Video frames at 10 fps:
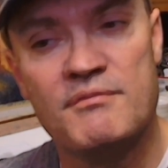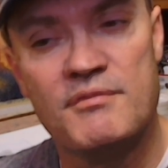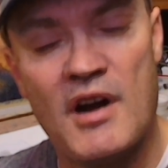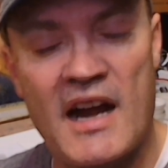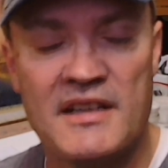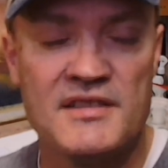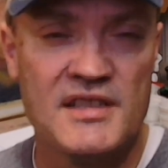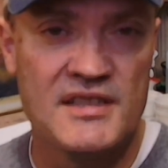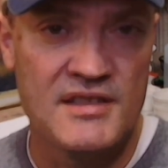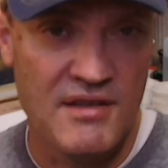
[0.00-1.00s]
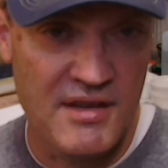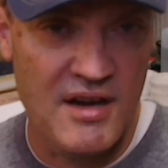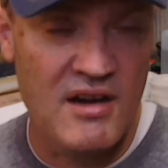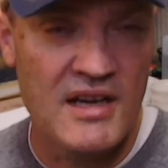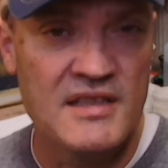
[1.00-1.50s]
practices and
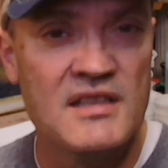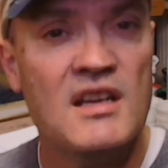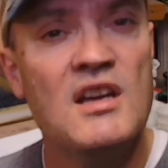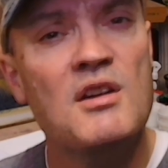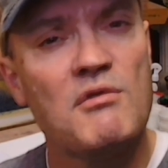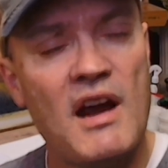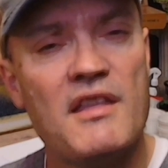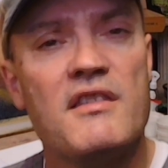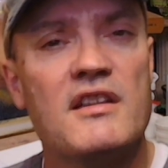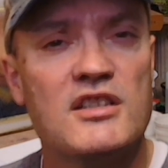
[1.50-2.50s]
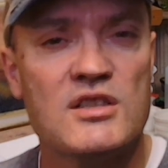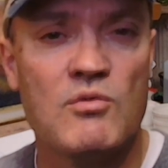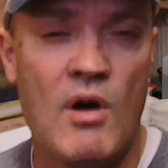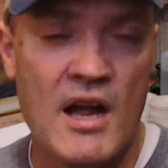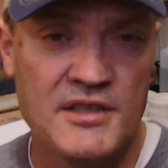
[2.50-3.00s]
theories rather than just
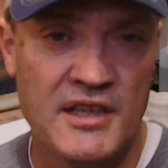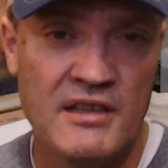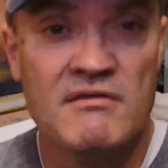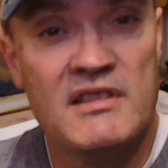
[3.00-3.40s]
watching.